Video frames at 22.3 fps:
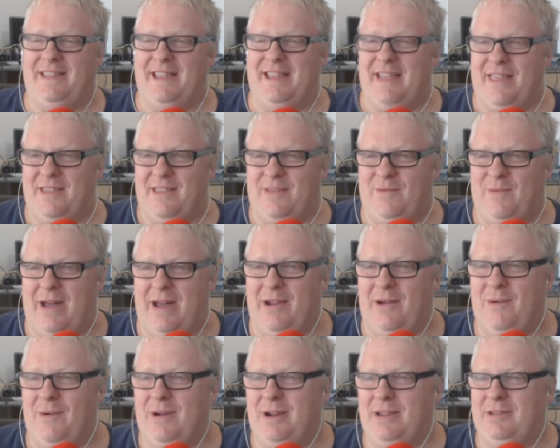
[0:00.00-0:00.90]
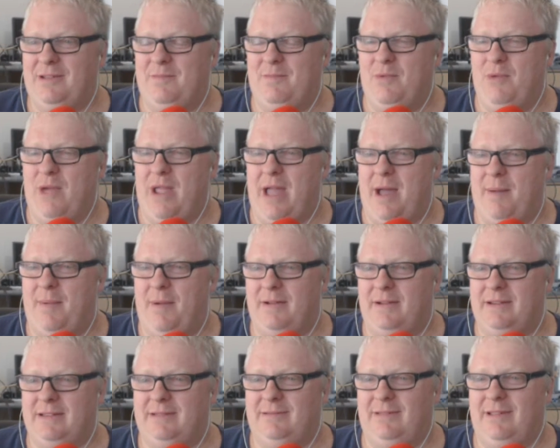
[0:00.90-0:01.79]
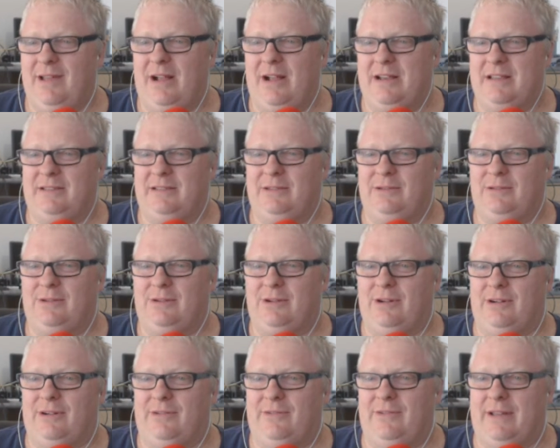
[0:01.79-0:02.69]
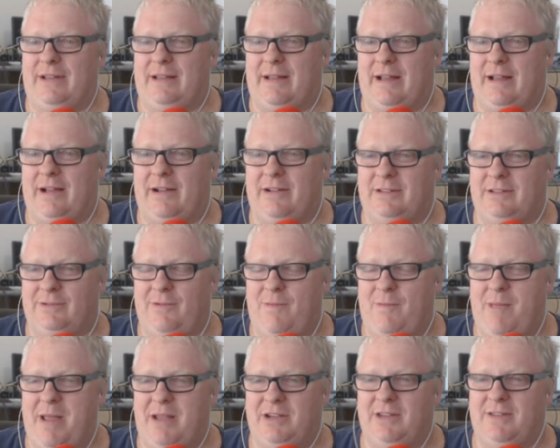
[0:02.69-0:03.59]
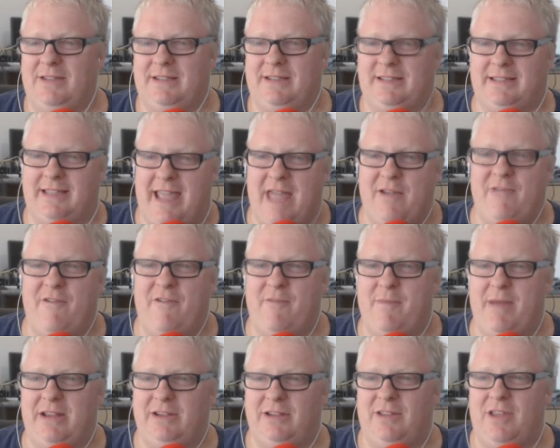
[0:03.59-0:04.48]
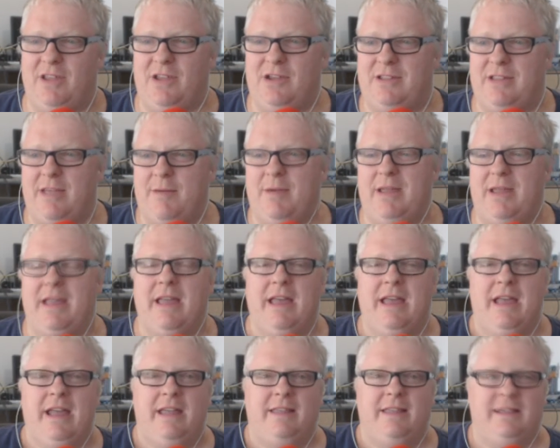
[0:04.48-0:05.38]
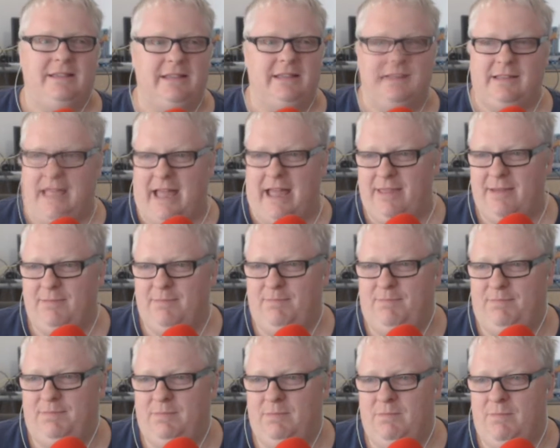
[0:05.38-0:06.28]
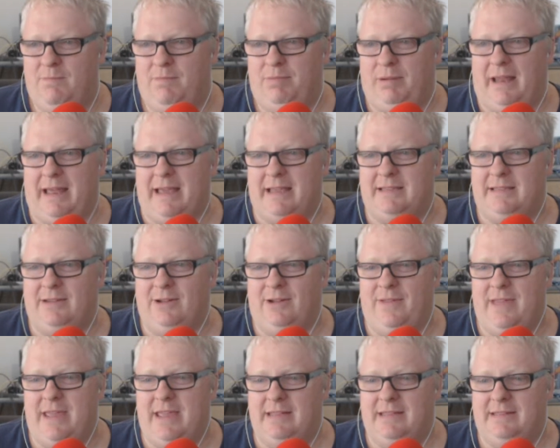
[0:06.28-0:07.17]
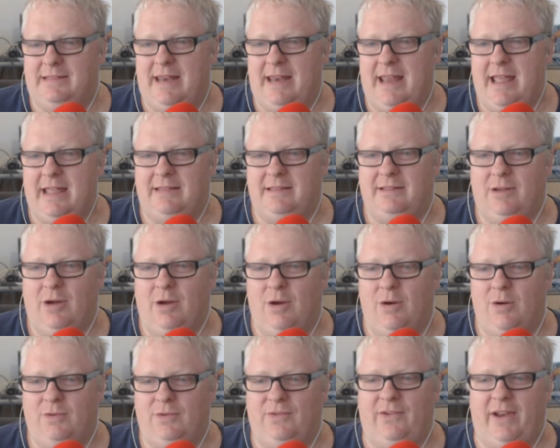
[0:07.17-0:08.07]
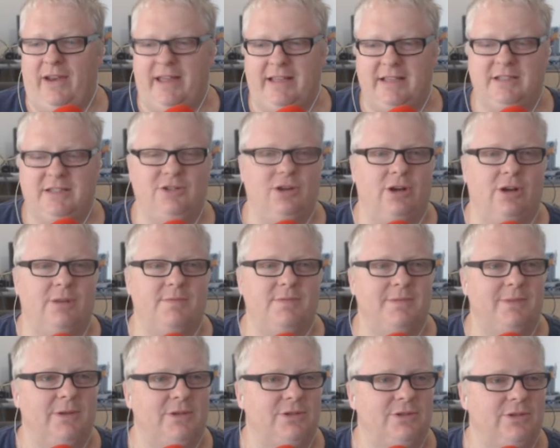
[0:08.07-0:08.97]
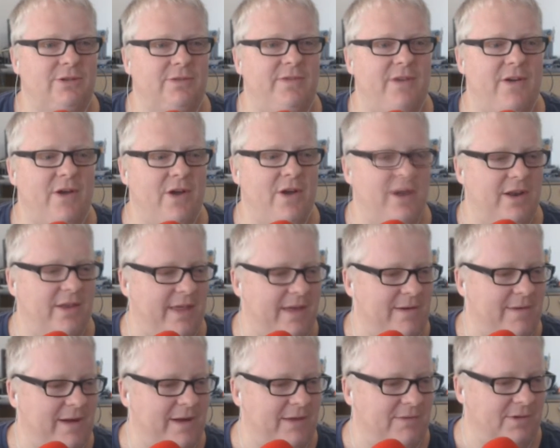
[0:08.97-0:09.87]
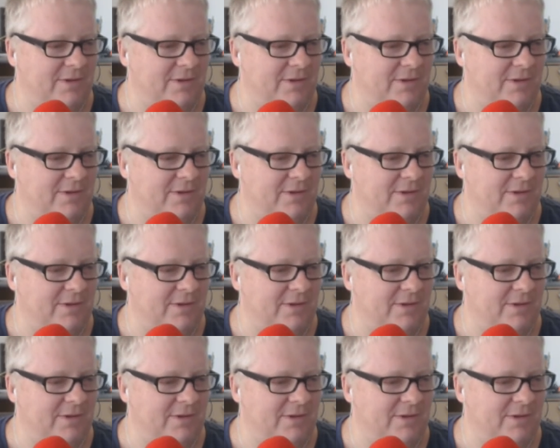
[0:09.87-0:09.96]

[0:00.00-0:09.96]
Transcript: the other one I wanted to bring up, I just thought of. I sort of mentioned the Seek. We've mentioned the Udemy. There's this other place on the internet called Flex Jobs. I'm not sure if you've heard of that one,